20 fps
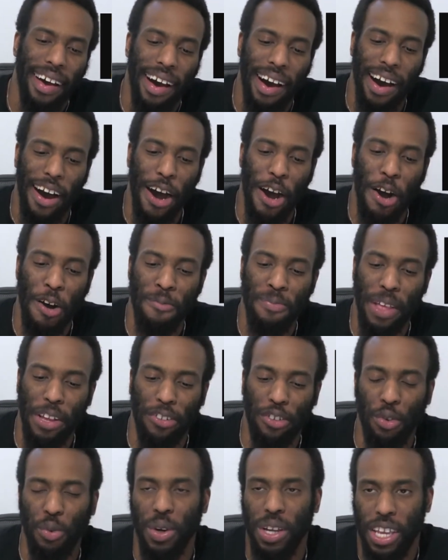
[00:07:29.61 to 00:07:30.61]

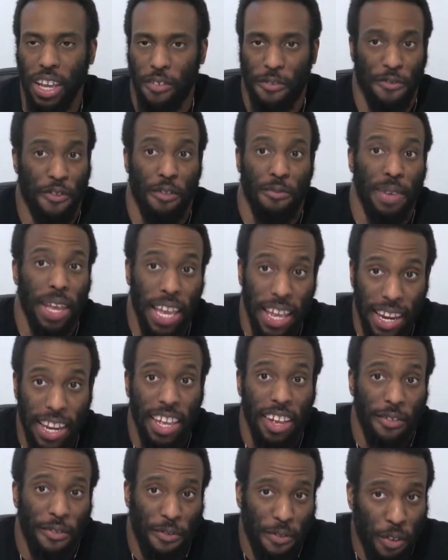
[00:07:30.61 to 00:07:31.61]
that you would get from
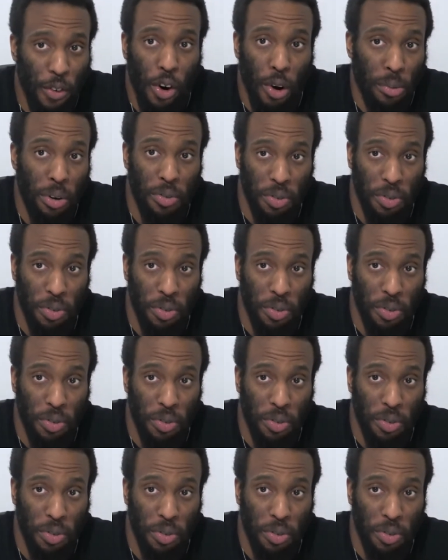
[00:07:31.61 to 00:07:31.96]
any form